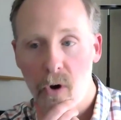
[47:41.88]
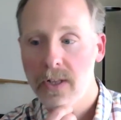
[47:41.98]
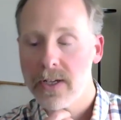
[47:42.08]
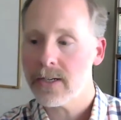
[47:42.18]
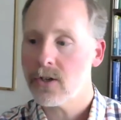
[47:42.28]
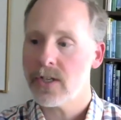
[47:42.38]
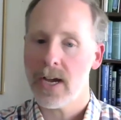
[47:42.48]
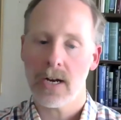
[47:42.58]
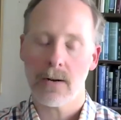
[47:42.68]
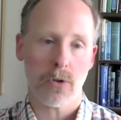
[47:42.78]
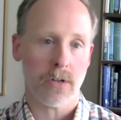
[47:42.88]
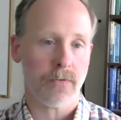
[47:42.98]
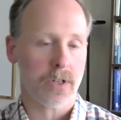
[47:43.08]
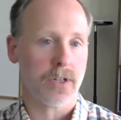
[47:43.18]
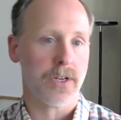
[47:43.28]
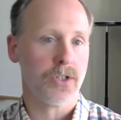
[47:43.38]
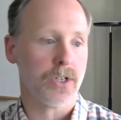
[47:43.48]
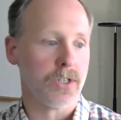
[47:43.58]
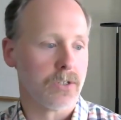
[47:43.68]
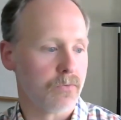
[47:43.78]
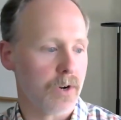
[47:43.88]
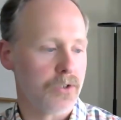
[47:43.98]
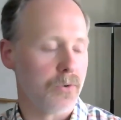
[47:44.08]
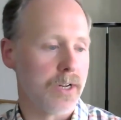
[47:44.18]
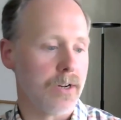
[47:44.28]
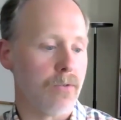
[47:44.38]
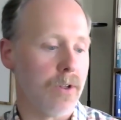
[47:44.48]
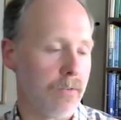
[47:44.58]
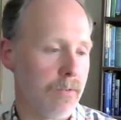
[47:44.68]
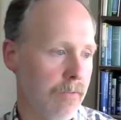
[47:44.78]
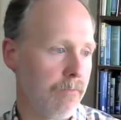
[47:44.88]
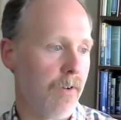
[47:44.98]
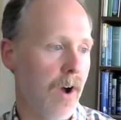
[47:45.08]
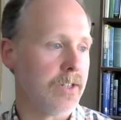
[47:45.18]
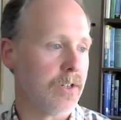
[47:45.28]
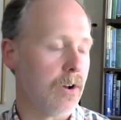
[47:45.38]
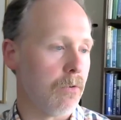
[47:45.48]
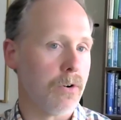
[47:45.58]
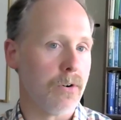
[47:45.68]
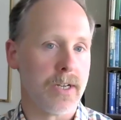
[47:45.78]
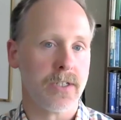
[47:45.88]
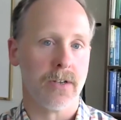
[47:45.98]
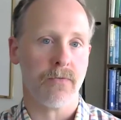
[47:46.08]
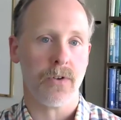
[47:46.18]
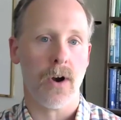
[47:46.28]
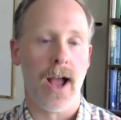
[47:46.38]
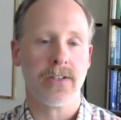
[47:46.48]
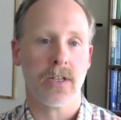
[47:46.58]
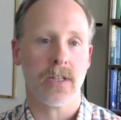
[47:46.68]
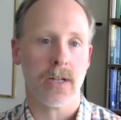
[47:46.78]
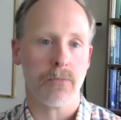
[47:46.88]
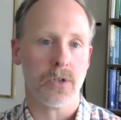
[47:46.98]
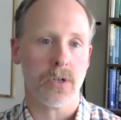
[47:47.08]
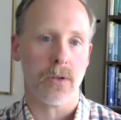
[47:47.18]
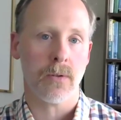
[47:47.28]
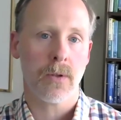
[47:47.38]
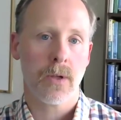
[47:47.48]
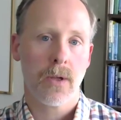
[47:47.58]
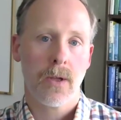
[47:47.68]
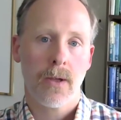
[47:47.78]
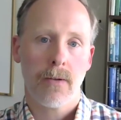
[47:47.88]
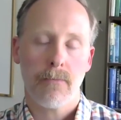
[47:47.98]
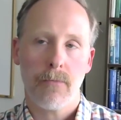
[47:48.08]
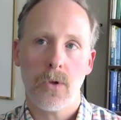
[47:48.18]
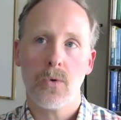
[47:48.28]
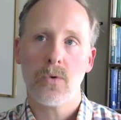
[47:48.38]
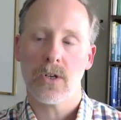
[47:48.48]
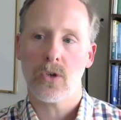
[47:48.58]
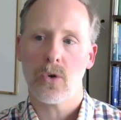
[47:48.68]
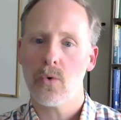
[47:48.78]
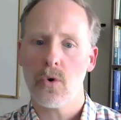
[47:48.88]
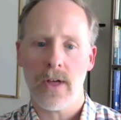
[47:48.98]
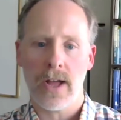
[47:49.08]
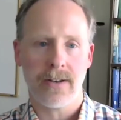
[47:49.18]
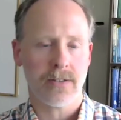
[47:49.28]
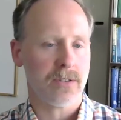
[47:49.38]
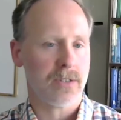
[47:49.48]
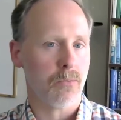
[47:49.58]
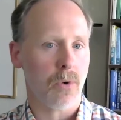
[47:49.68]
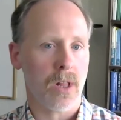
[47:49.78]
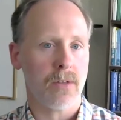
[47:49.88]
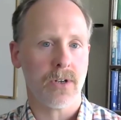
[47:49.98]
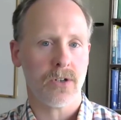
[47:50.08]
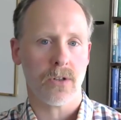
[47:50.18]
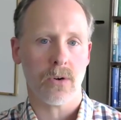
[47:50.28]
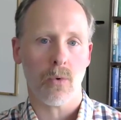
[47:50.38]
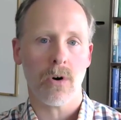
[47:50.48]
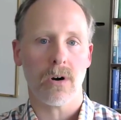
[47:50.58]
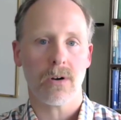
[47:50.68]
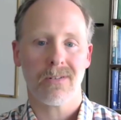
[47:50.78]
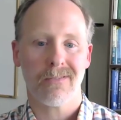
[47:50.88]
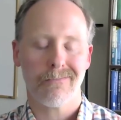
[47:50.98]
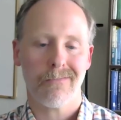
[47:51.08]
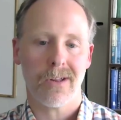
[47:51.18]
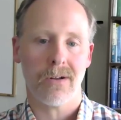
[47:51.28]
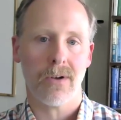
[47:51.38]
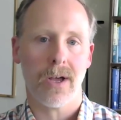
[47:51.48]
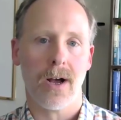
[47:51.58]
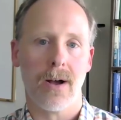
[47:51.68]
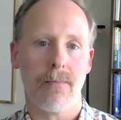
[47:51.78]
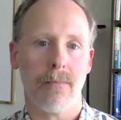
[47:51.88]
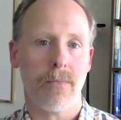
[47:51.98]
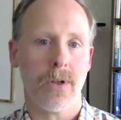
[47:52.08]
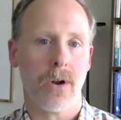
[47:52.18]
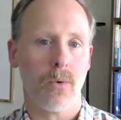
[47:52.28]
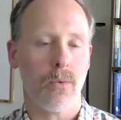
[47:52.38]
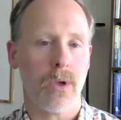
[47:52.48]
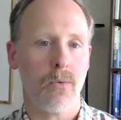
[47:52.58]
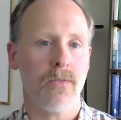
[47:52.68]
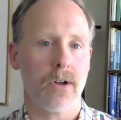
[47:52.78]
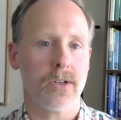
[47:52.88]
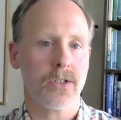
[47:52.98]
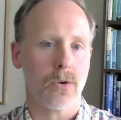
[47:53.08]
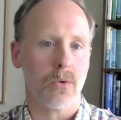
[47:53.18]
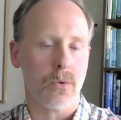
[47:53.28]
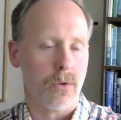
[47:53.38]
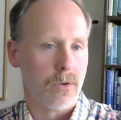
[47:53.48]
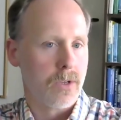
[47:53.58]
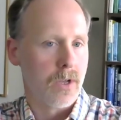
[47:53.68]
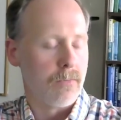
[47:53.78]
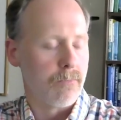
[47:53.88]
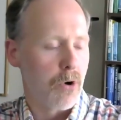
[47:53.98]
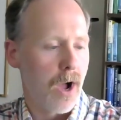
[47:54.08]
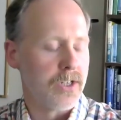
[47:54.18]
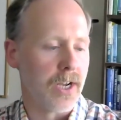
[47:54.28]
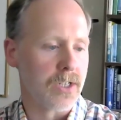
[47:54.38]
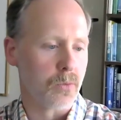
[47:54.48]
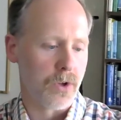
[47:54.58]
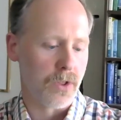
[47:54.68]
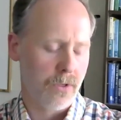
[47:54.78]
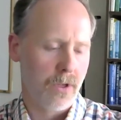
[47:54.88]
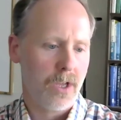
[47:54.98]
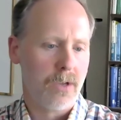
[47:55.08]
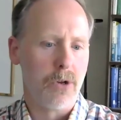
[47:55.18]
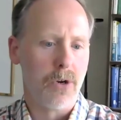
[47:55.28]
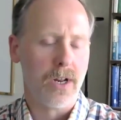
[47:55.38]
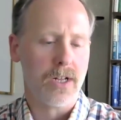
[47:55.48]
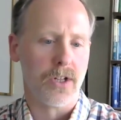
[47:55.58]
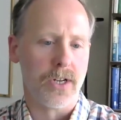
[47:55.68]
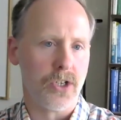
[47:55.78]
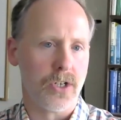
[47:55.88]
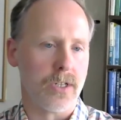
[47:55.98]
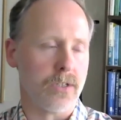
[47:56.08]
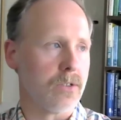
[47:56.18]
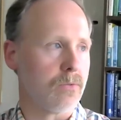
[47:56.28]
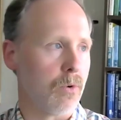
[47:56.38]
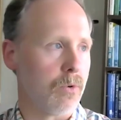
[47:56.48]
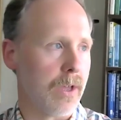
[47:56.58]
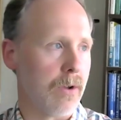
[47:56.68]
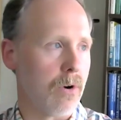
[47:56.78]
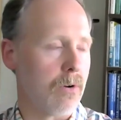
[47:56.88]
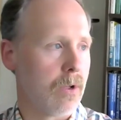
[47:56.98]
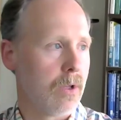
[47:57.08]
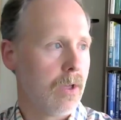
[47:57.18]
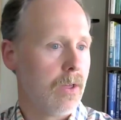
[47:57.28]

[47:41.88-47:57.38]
totally understandable if a clinician's frustrated and finds it onerous if you're asking them to use a tool that doesn't seem relevant to their work. We've also done projects with community clinicians where they were